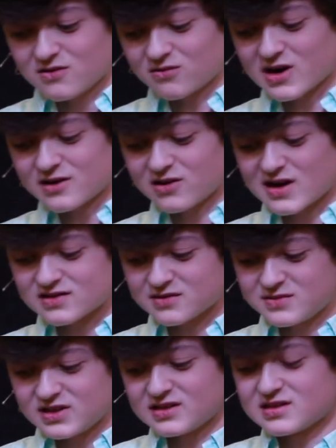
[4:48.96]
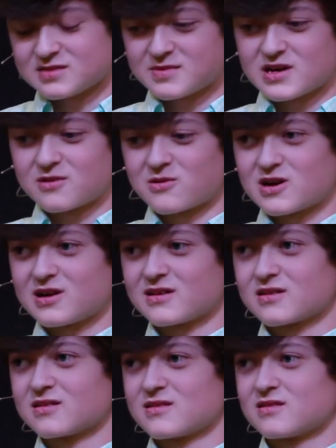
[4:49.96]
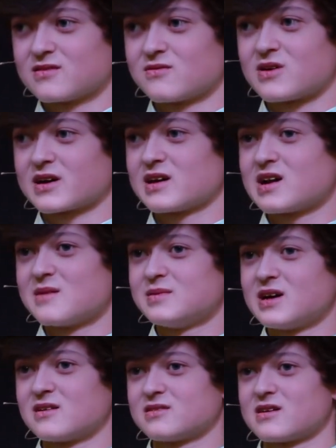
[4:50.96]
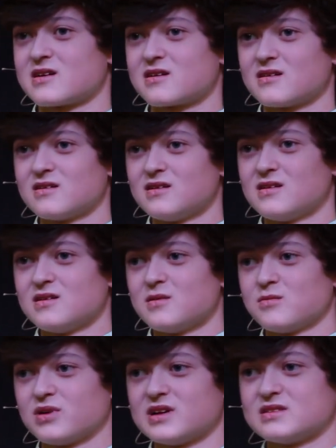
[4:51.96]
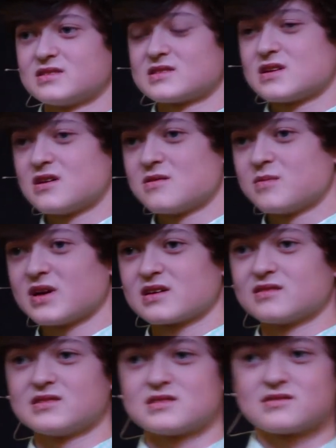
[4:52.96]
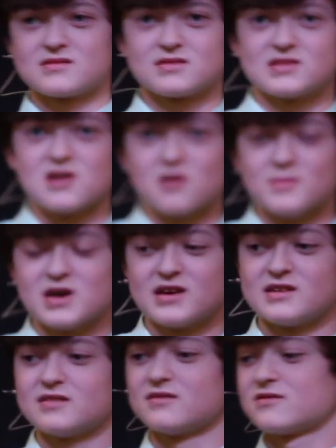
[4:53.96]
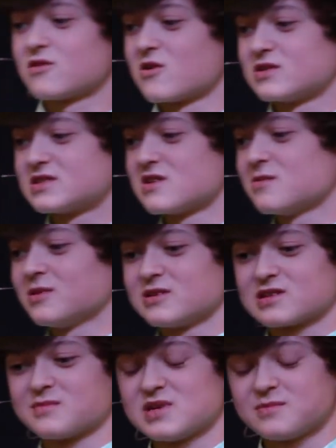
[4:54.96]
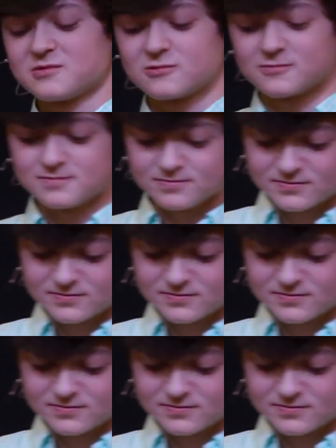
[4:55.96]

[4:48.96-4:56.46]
why do I have to be in this bed? Why can't I be out there playing in the snow, making snowmen and throwing snowballs at people?